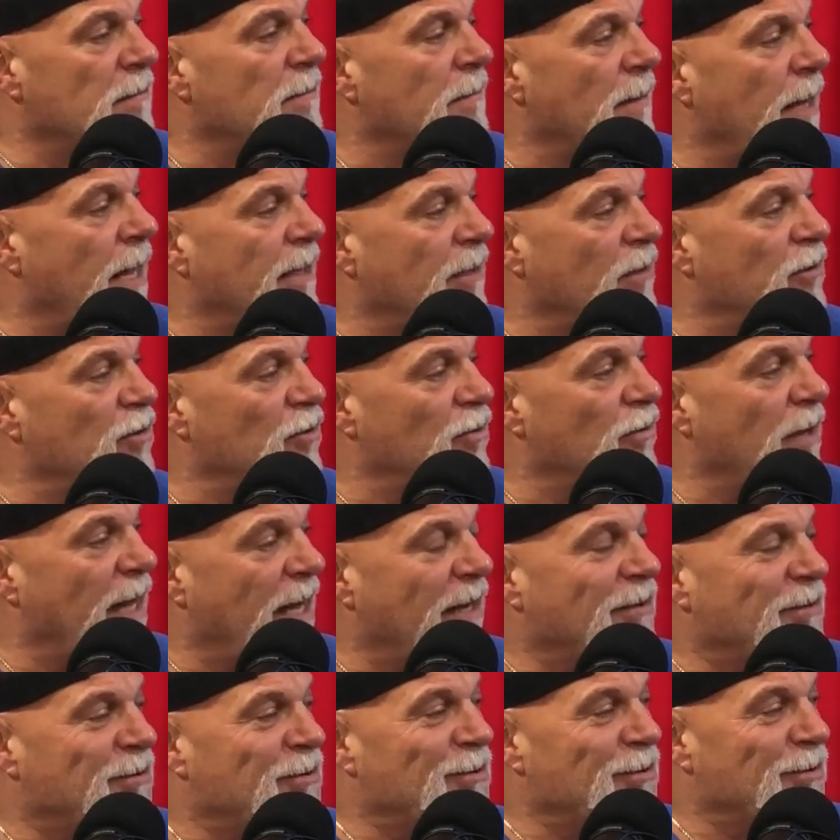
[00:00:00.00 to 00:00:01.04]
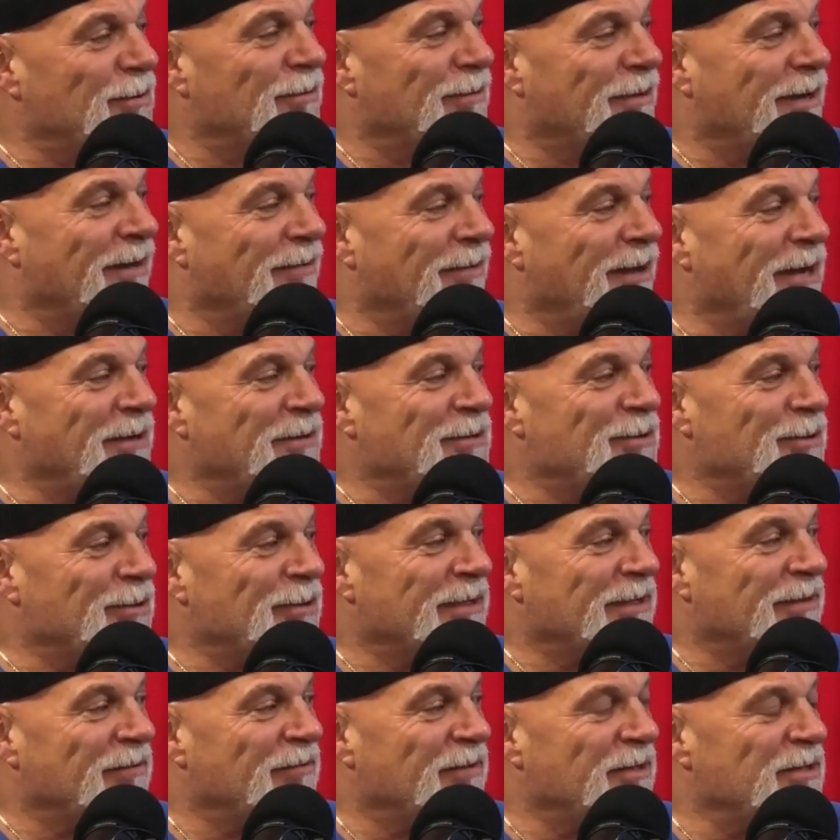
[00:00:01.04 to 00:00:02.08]
A lot of cool
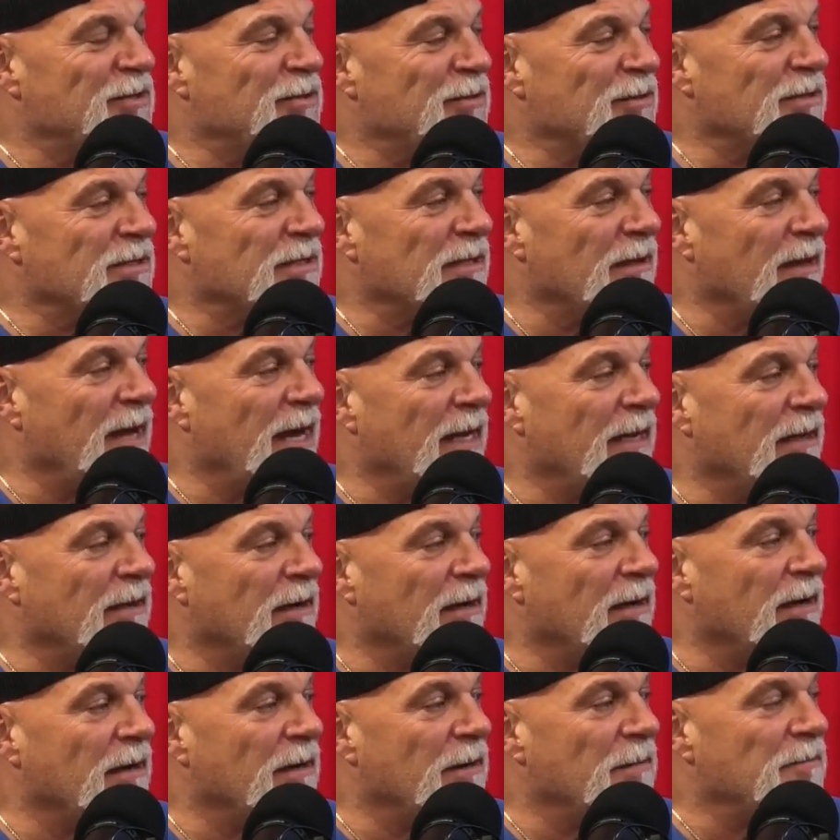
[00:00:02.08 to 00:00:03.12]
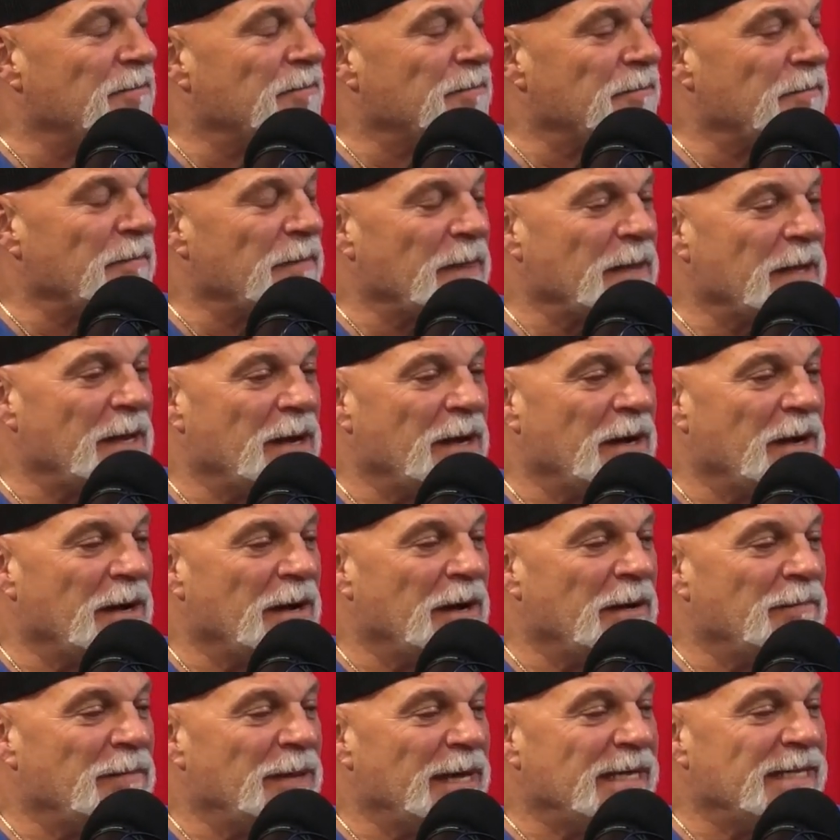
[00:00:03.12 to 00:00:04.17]
individuals, a lot of
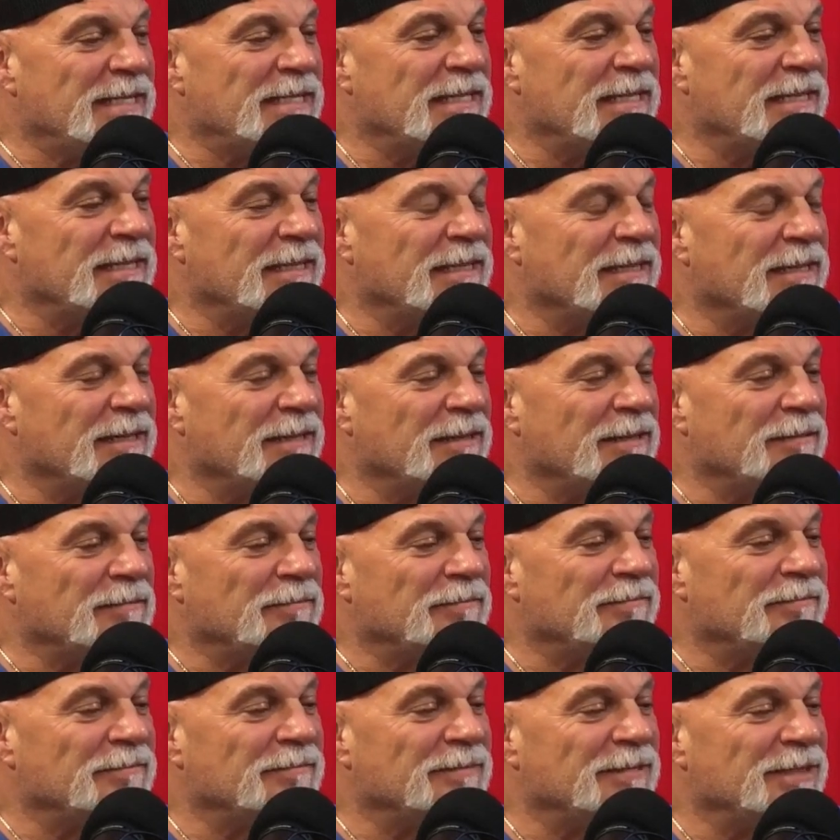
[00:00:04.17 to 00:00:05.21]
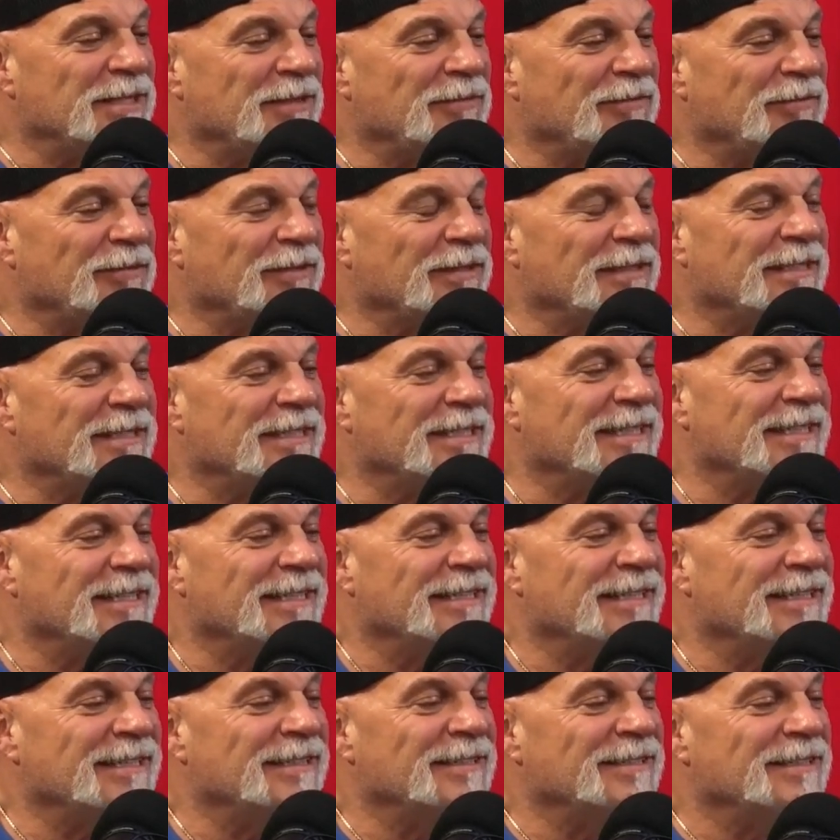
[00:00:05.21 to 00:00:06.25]
amazing different
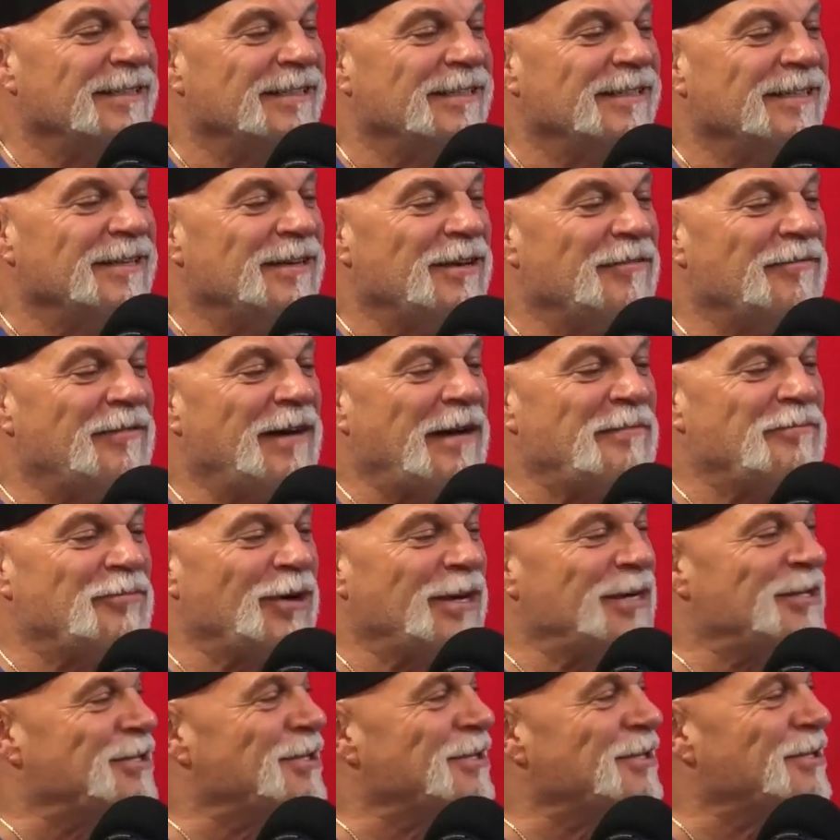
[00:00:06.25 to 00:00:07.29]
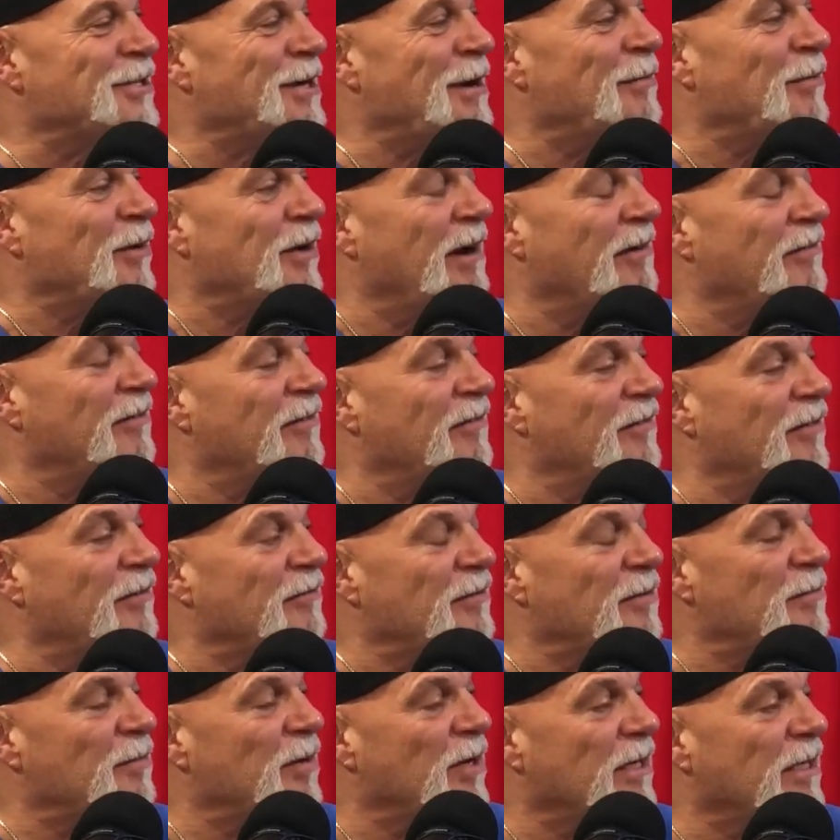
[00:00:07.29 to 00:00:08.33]
vibrations coming off of
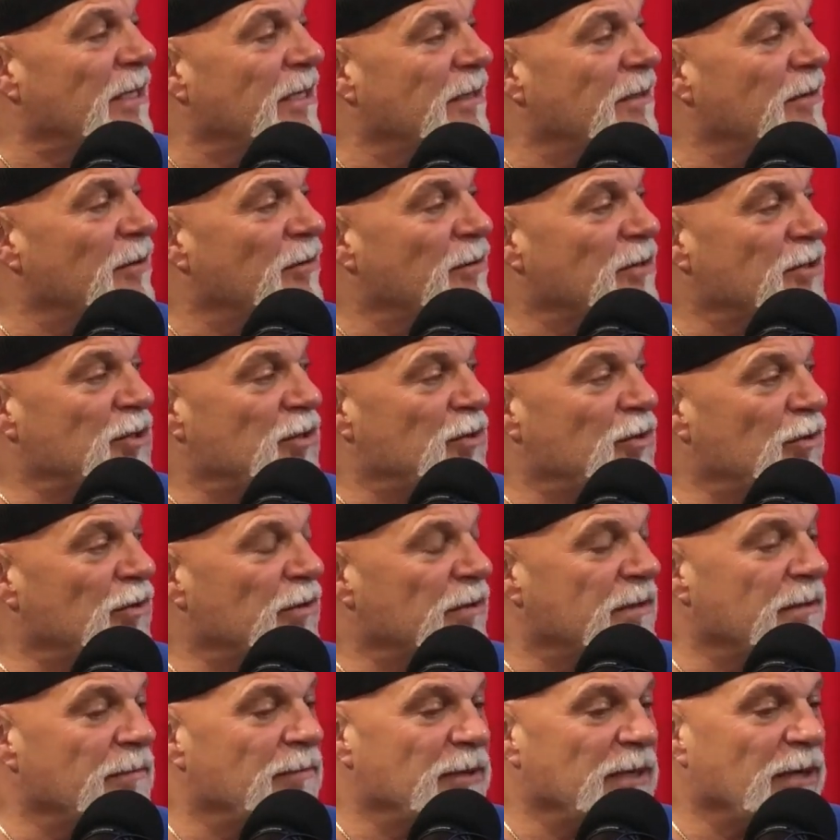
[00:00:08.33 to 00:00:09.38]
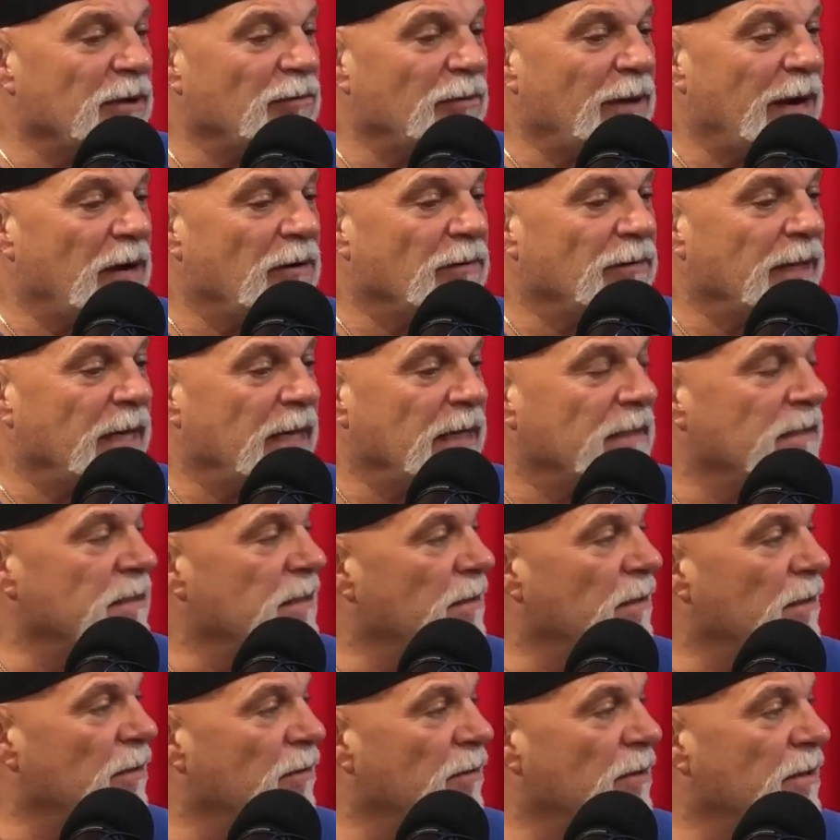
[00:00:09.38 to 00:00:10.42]
everybody. You know, it's cool to be around that,
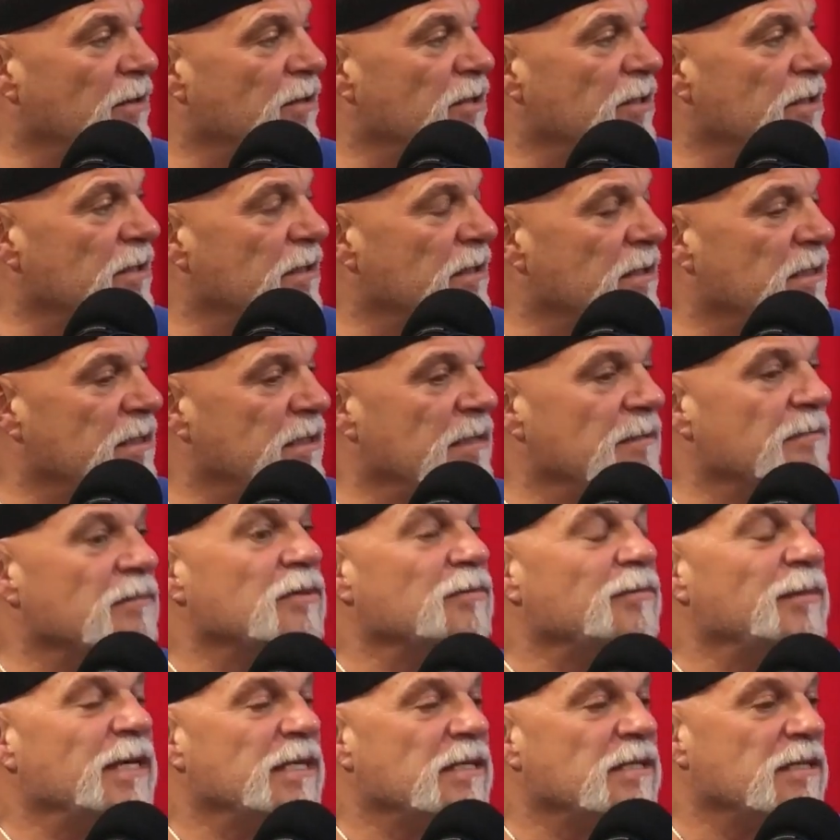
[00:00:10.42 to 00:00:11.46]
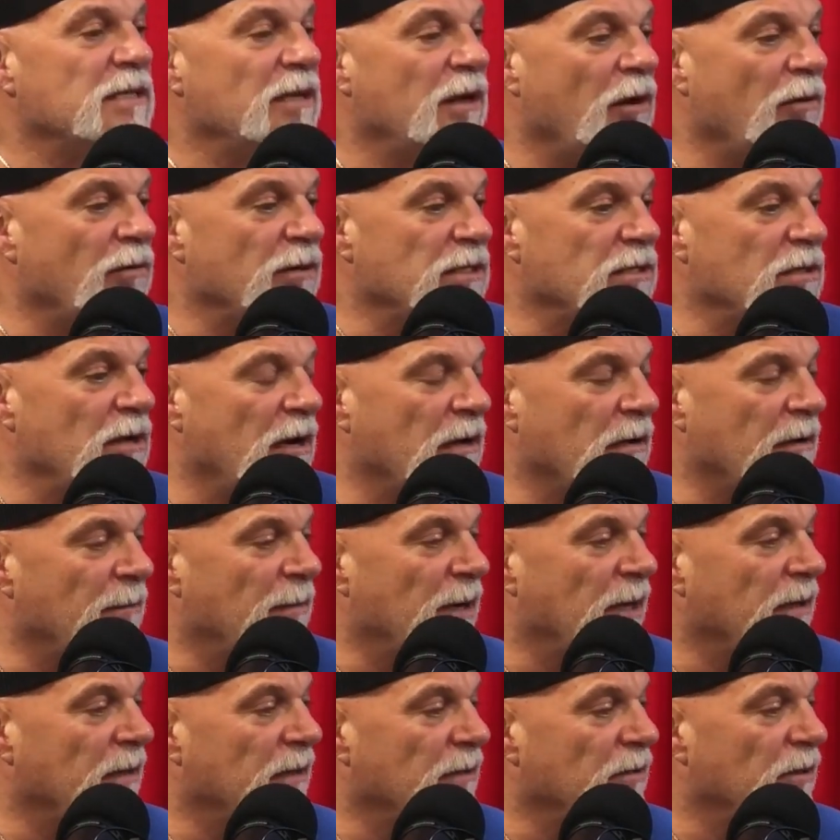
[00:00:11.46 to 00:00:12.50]
you know, and it seems me and Sid always talk
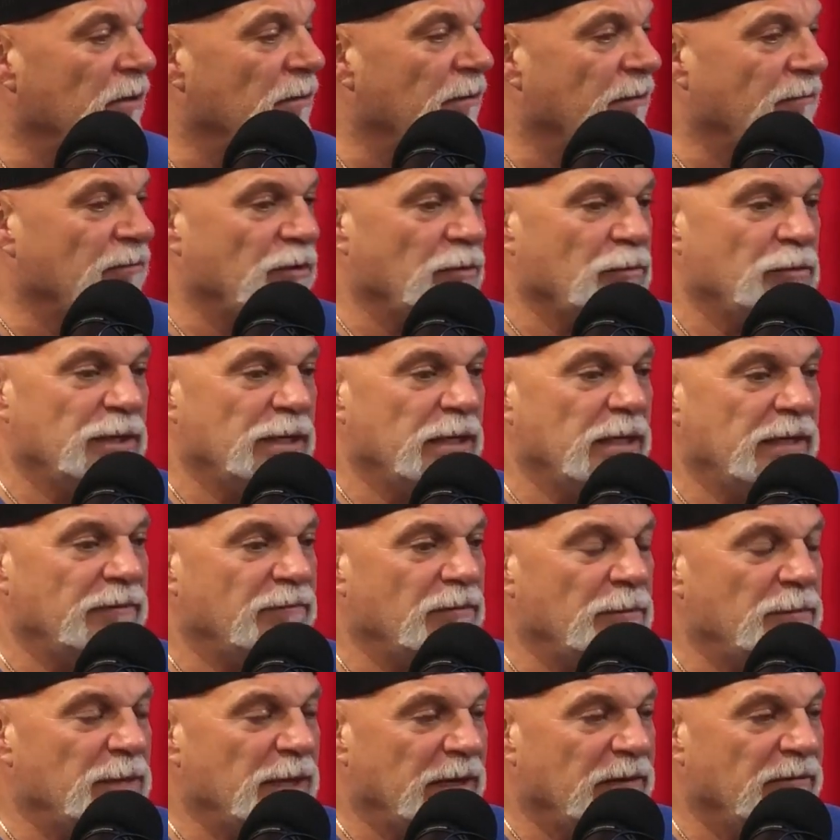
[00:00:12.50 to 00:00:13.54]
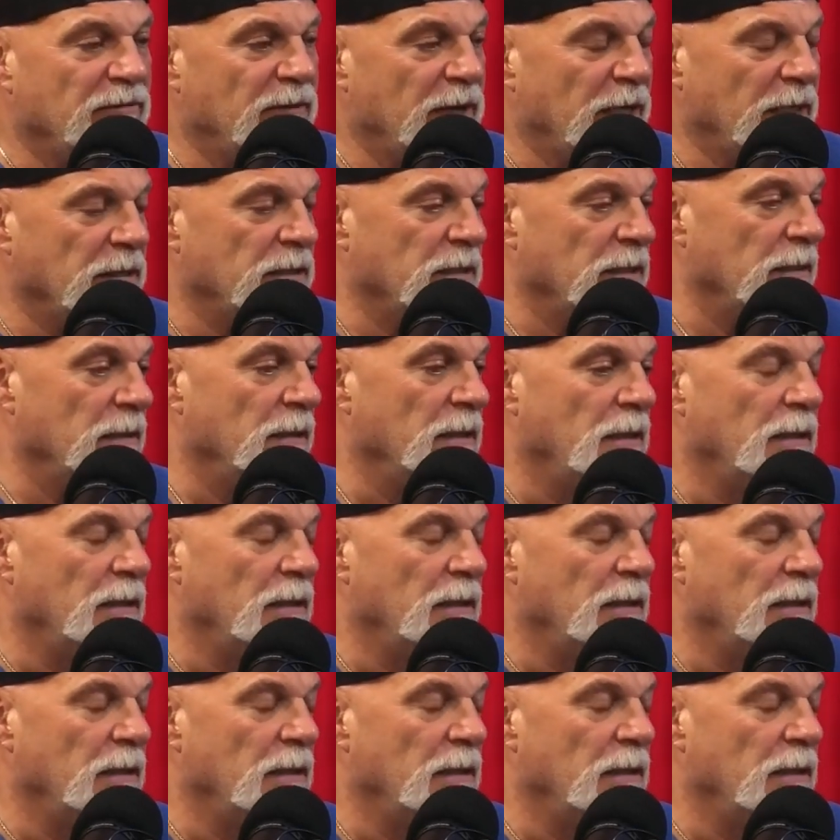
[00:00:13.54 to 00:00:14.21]
about it, you know, after we leave a big event and,